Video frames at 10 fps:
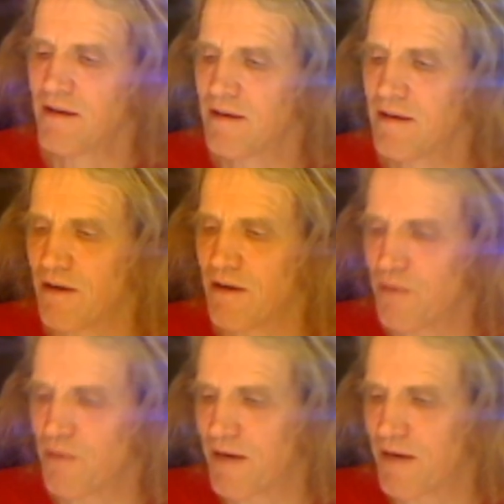you know,
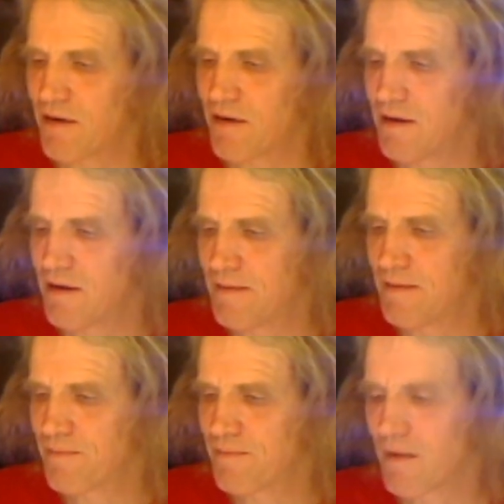whatever,
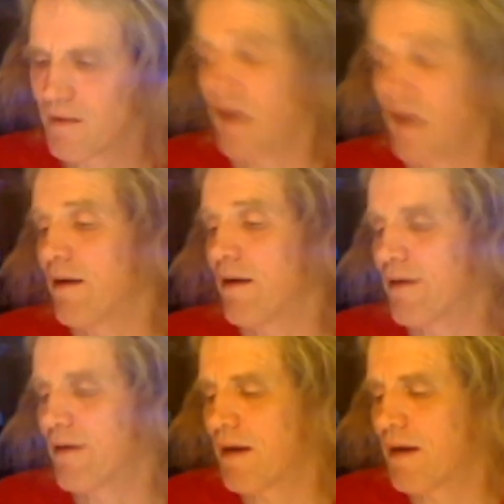I, uh, you know, I don't
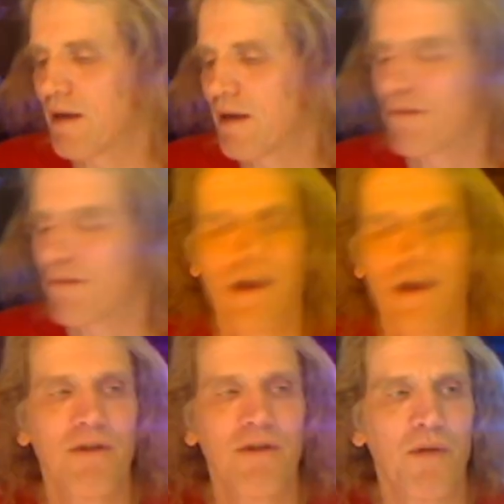know how, I don't want, I
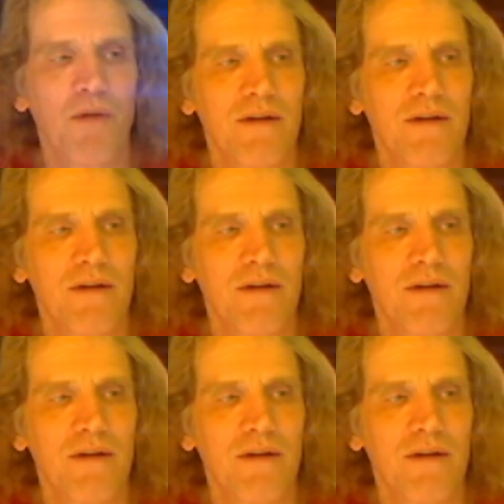don't know what,